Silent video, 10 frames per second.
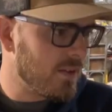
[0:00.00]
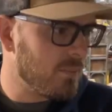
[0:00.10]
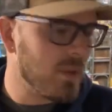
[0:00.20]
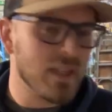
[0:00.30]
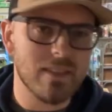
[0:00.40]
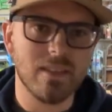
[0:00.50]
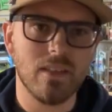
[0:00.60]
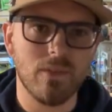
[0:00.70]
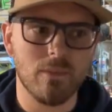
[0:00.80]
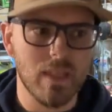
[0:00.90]
The biggest
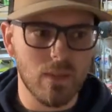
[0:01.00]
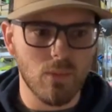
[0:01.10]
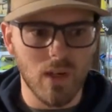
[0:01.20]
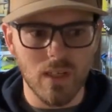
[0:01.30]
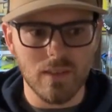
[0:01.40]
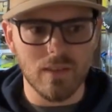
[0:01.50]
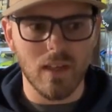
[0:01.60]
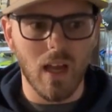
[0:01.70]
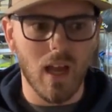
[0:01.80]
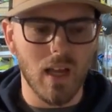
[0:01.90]
thing for me was
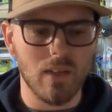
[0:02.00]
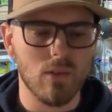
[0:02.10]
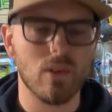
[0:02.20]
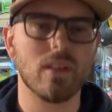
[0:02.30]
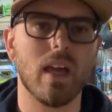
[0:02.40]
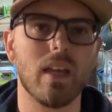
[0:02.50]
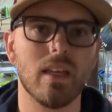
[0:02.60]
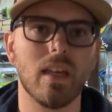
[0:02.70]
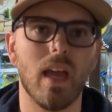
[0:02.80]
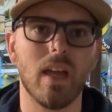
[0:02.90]
I looked at
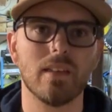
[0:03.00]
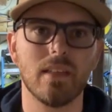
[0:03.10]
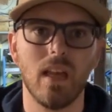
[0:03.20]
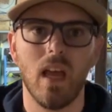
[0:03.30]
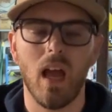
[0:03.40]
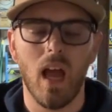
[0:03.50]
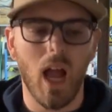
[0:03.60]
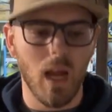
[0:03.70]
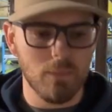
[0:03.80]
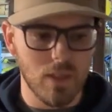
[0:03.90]
it as,
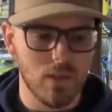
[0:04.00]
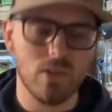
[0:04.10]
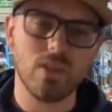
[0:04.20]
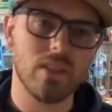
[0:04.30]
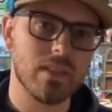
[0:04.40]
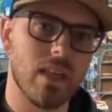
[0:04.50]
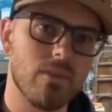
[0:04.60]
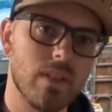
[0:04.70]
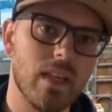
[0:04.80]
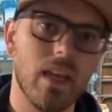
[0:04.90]
I'm not using this
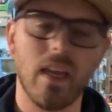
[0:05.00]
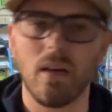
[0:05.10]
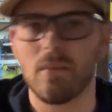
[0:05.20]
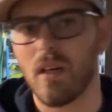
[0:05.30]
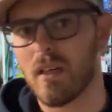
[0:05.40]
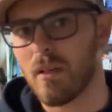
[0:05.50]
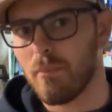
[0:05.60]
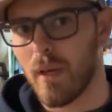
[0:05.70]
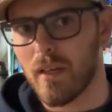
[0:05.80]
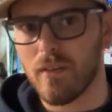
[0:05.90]
every day. I'm not a
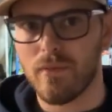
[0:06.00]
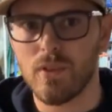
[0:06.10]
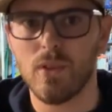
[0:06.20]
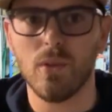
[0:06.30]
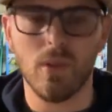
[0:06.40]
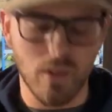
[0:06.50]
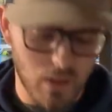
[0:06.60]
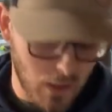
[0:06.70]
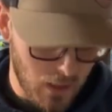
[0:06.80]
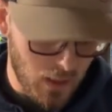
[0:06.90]
competitive
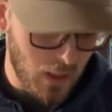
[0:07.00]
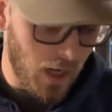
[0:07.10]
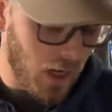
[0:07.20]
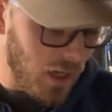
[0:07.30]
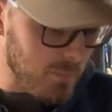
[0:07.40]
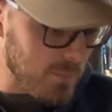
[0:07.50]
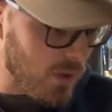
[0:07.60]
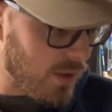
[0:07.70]
shooter. I